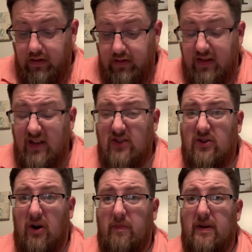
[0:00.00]
these
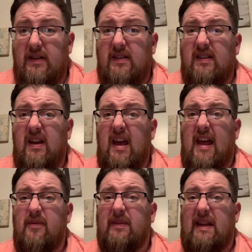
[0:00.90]
serpents,
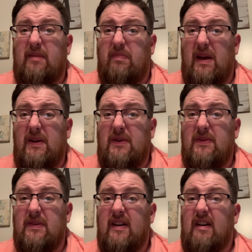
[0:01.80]
when they bit you,
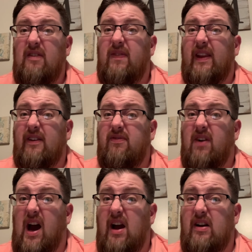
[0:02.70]
it felt like
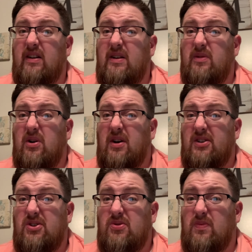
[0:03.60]
fire and it caused
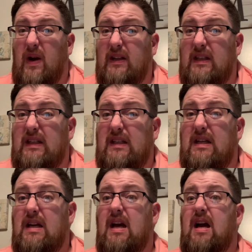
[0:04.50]
swelling
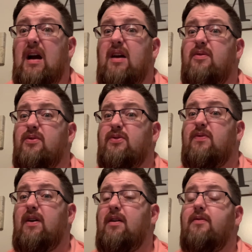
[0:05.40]
and it was
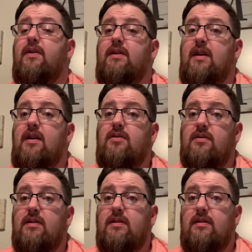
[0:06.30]
very, very
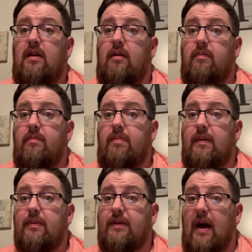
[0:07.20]
dangerous and
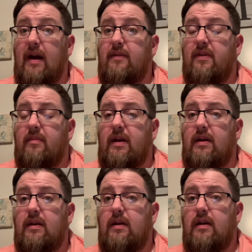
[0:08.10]
people died from it.
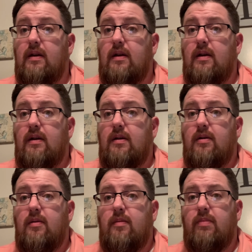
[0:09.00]

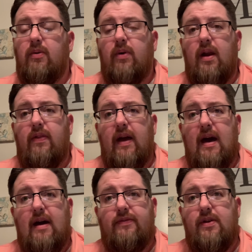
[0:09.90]
But what did they
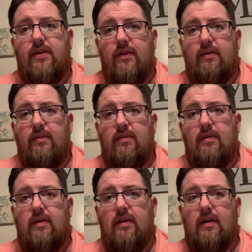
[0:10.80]
have to do
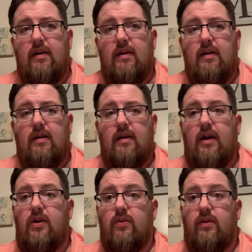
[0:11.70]

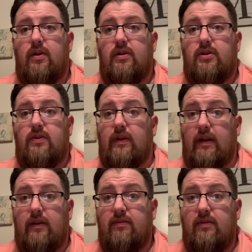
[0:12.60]
in order to
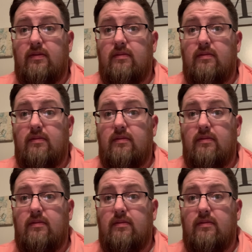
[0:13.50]
live?